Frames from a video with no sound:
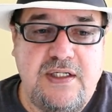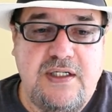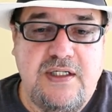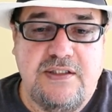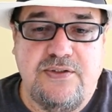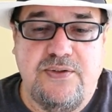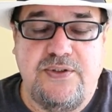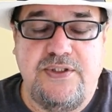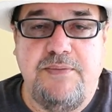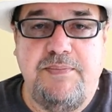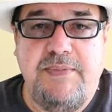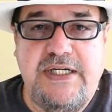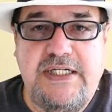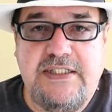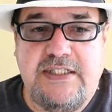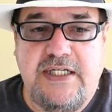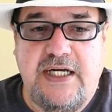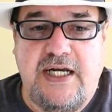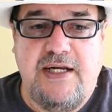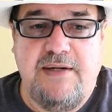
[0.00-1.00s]
So in the
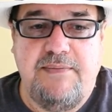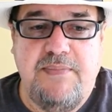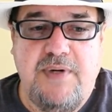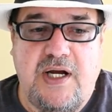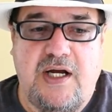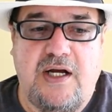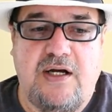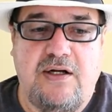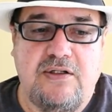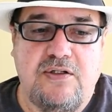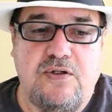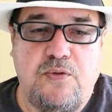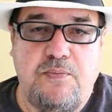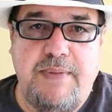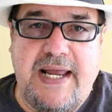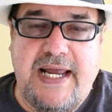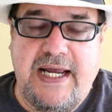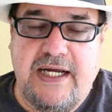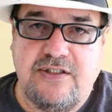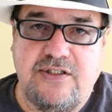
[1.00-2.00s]
meantime, I'll go
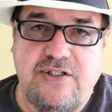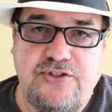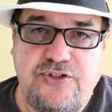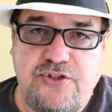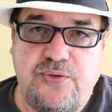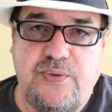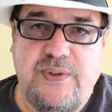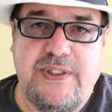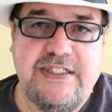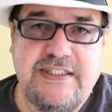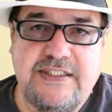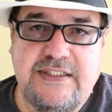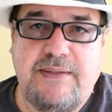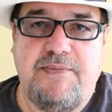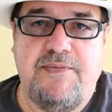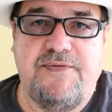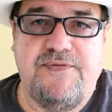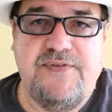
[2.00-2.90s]
back to doing some of